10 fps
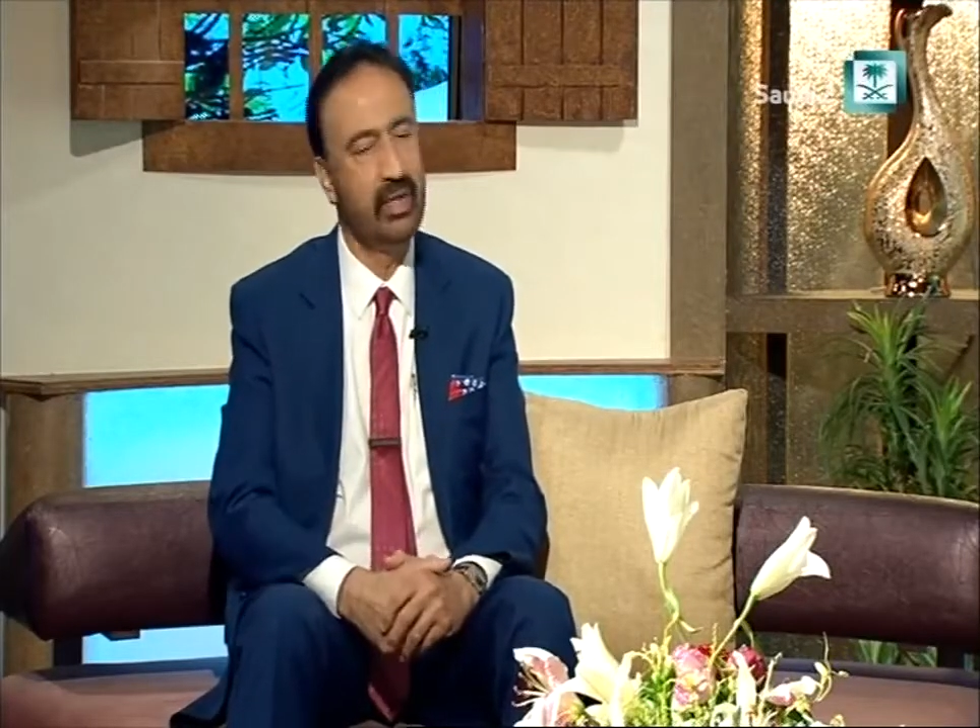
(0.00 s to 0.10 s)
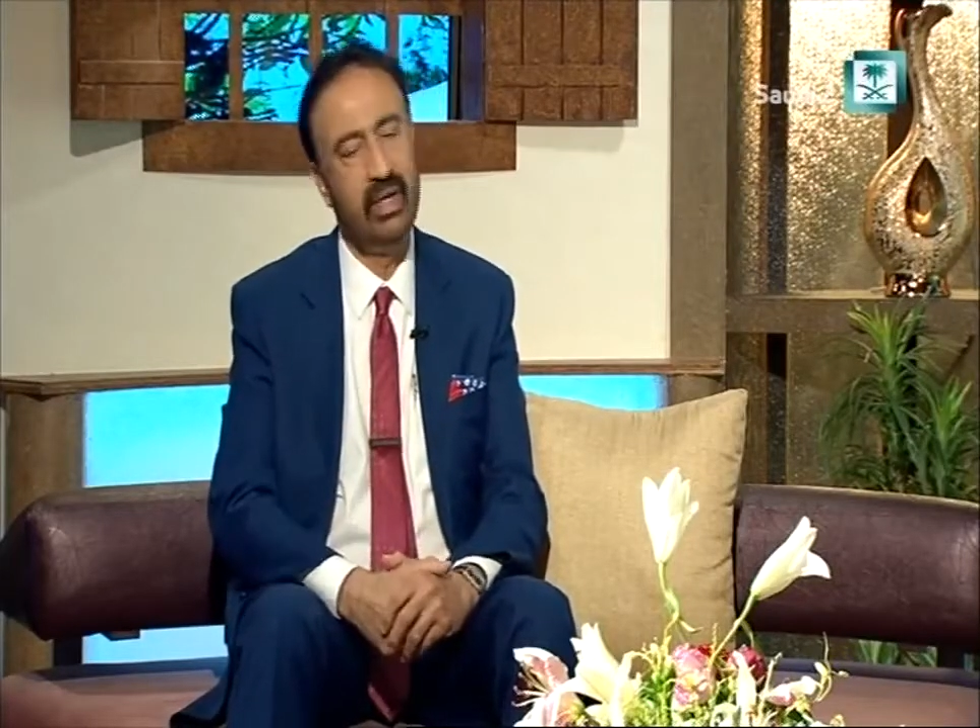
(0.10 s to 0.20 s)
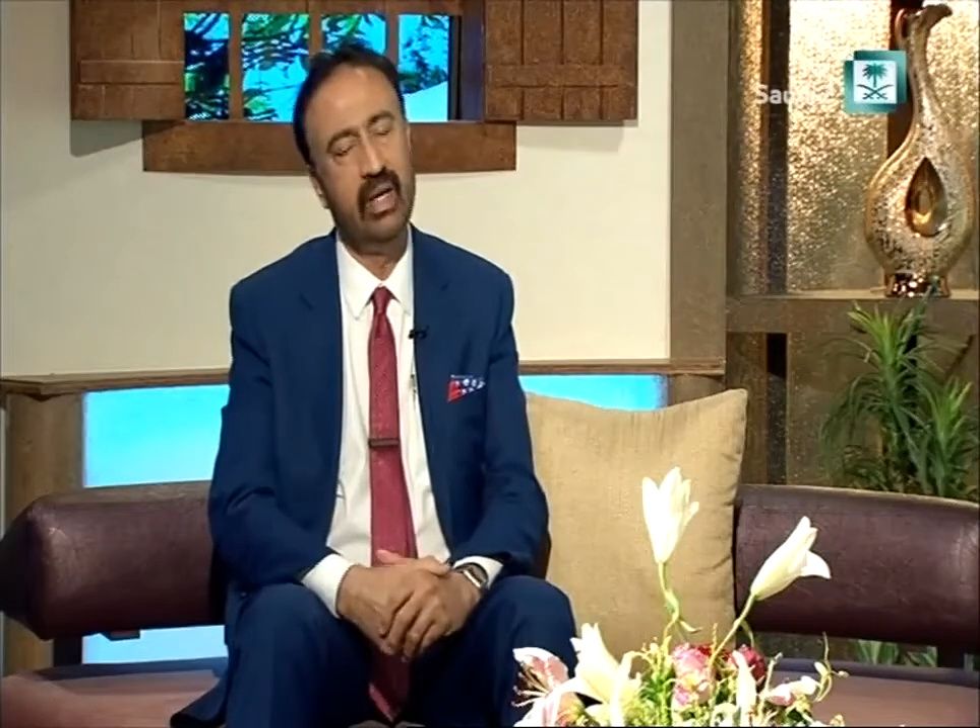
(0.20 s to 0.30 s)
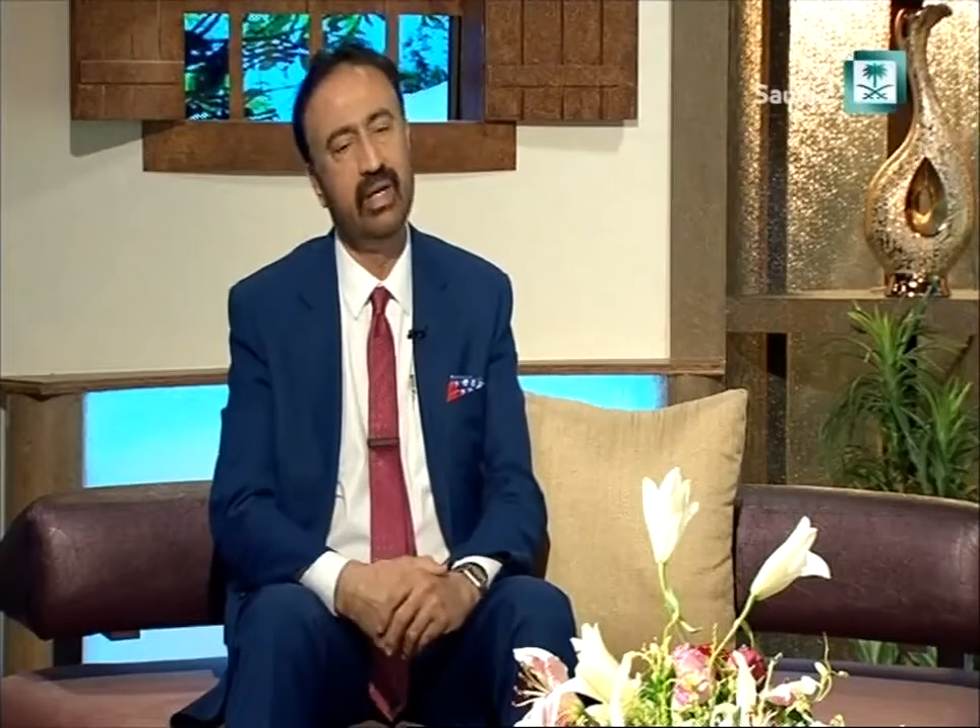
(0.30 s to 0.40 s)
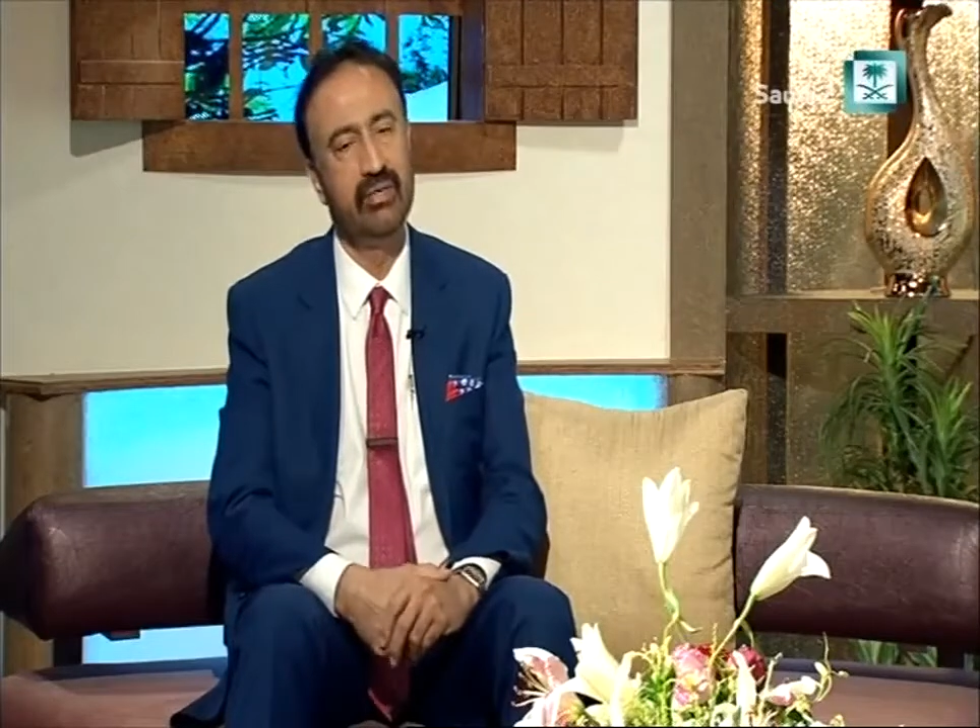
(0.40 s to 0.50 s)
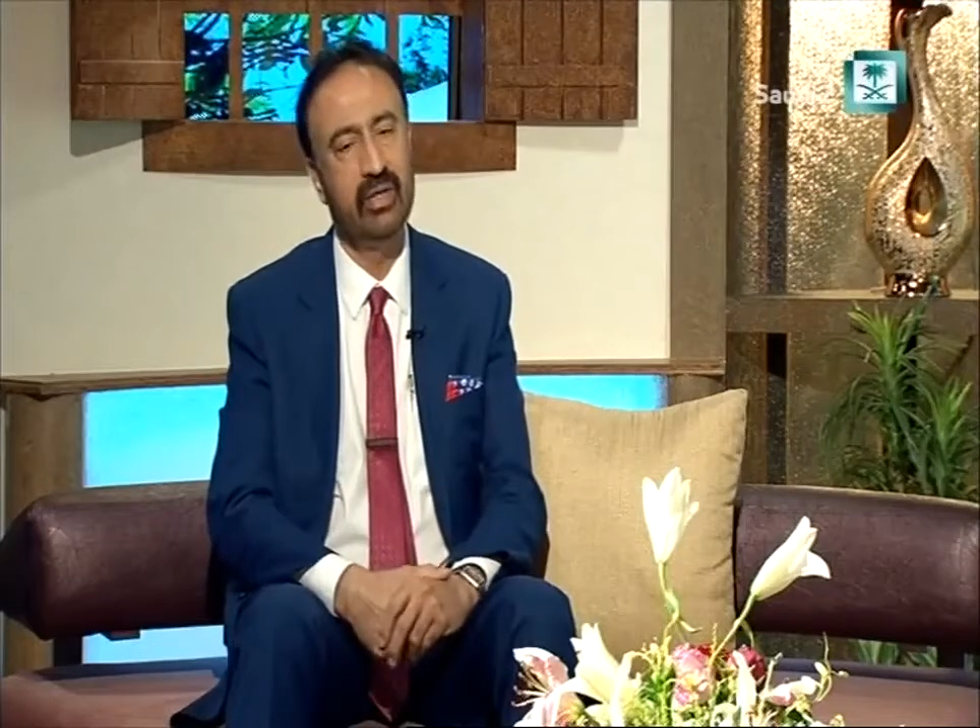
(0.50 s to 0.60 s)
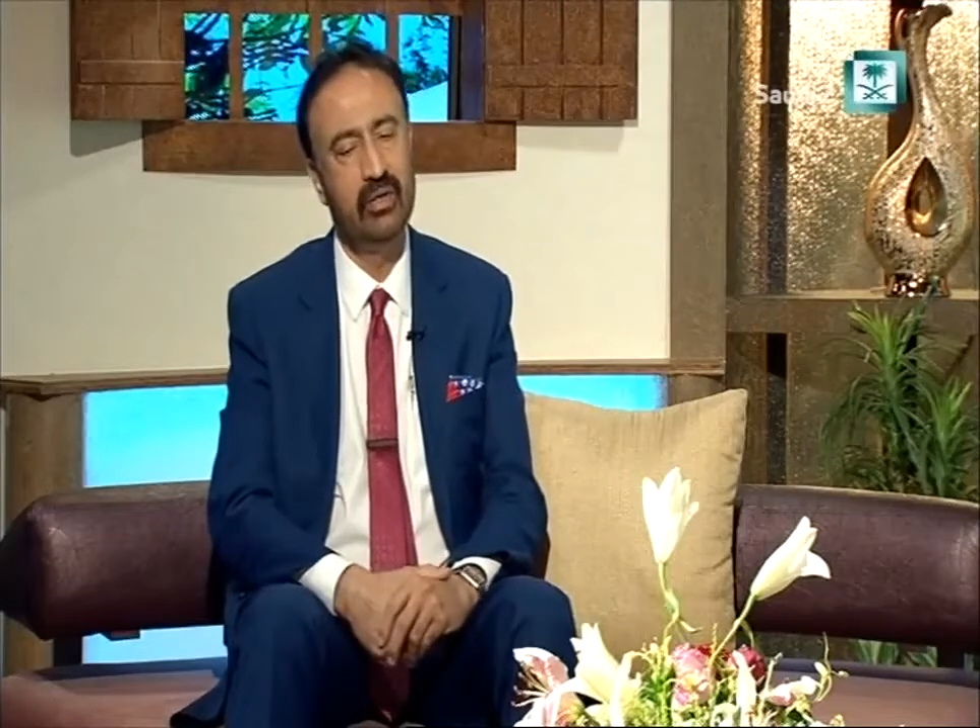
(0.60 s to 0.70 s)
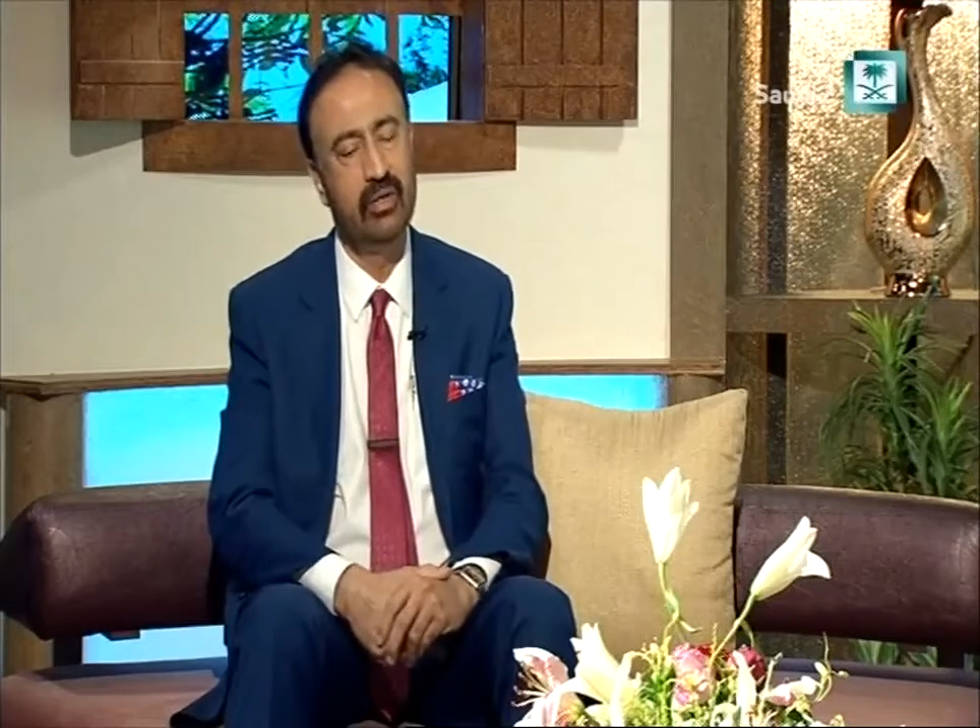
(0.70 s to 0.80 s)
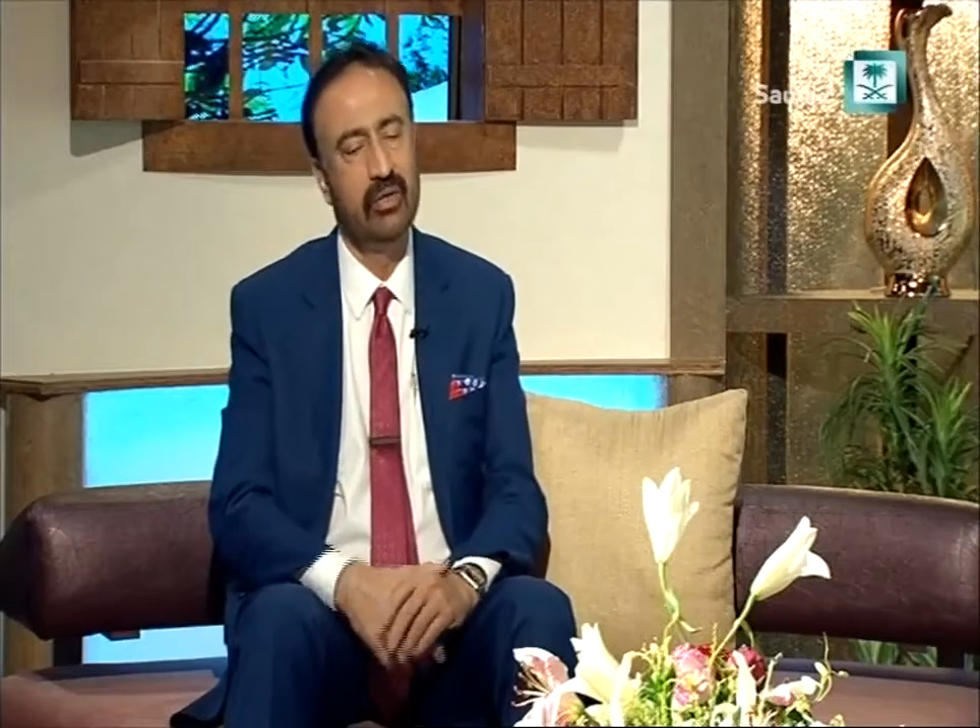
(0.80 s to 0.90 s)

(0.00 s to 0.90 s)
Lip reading: laser